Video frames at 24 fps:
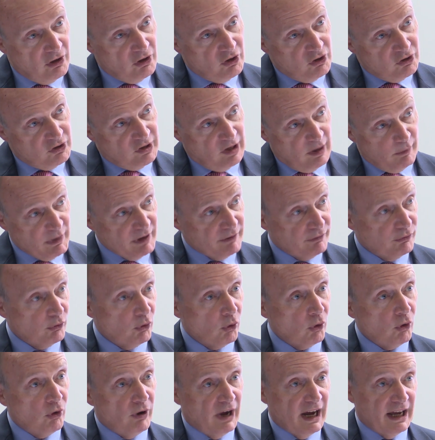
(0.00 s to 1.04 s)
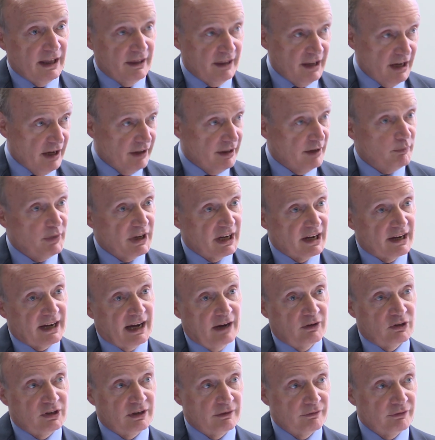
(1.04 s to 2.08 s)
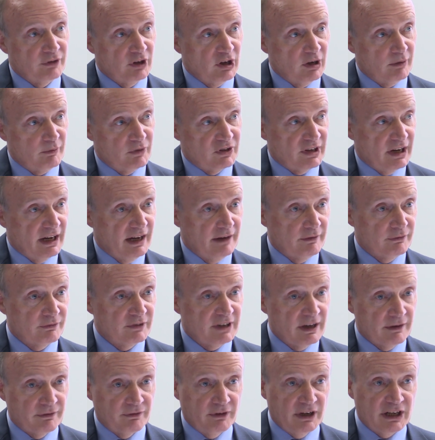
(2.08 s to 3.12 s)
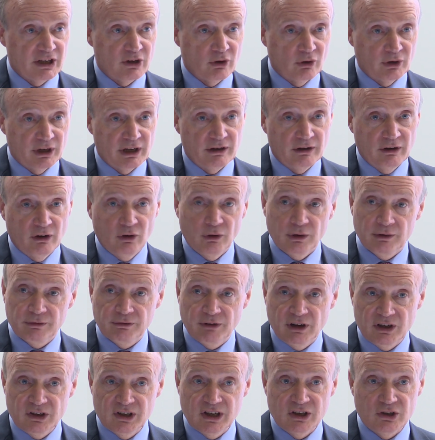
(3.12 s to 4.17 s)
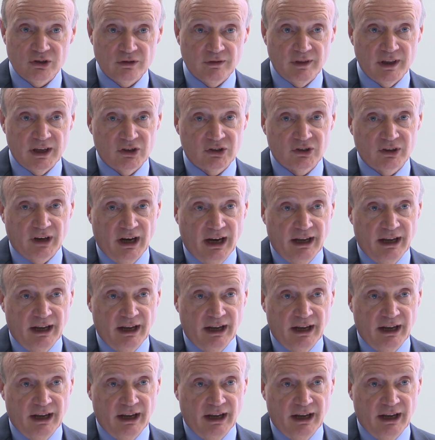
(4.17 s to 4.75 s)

So the big four and the other big accounting firms have definitely got in on the front edge of this,